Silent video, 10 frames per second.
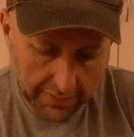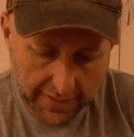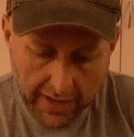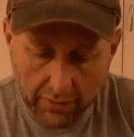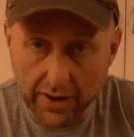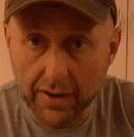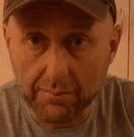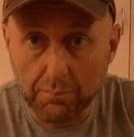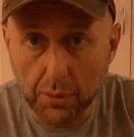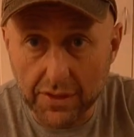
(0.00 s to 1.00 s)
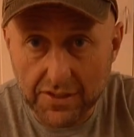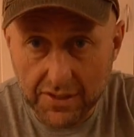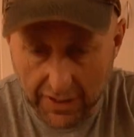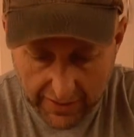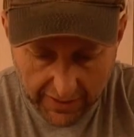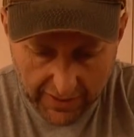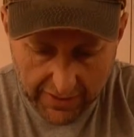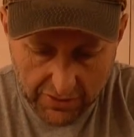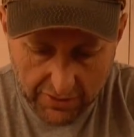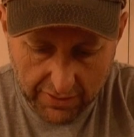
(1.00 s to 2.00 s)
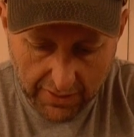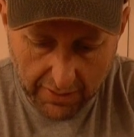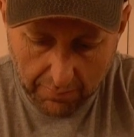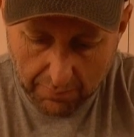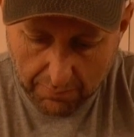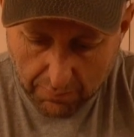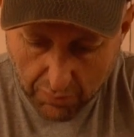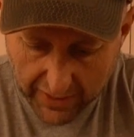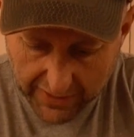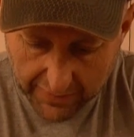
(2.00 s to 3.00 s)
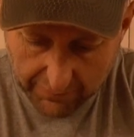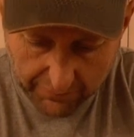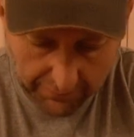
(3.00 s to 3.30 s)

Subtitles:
Now I put the sight into the bracket.